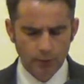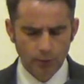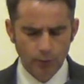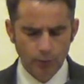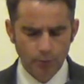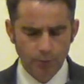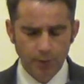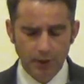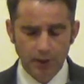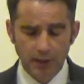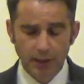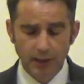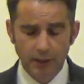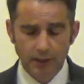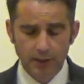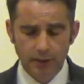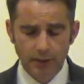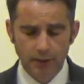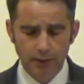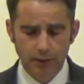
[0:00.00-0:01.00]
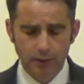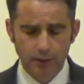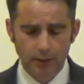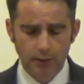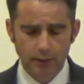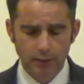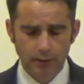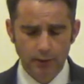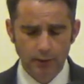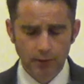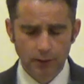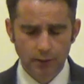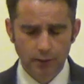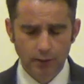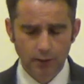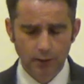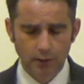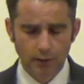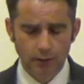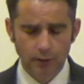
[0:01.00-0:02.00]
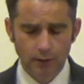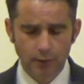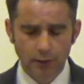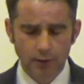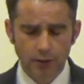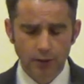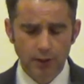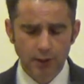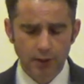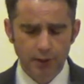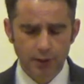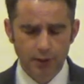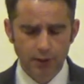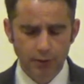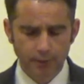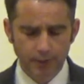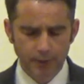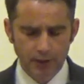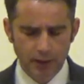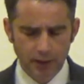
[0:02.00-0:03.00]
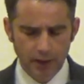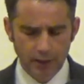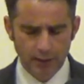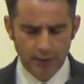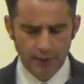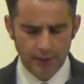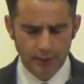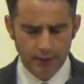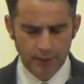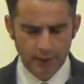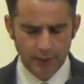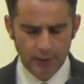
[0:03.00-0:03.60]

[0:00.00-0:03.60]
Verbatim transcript: who breathed into the dust of the earth,